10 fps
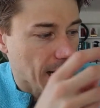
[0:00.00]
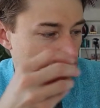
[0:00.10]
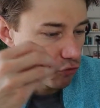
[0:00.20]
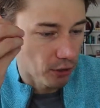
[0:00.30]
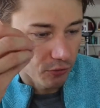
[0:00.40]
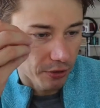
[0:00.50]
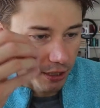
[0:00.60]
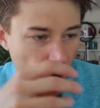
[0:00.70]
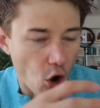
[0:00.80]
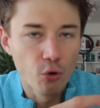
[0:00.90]
I try to
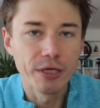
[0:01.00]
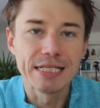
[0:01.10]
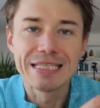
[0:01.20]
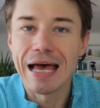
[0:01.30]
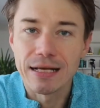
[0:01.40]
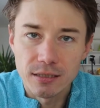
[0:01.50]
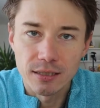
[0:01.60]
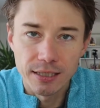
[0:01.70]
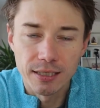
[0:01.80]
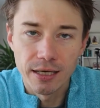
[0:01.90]
think who
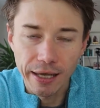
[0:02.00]
exactly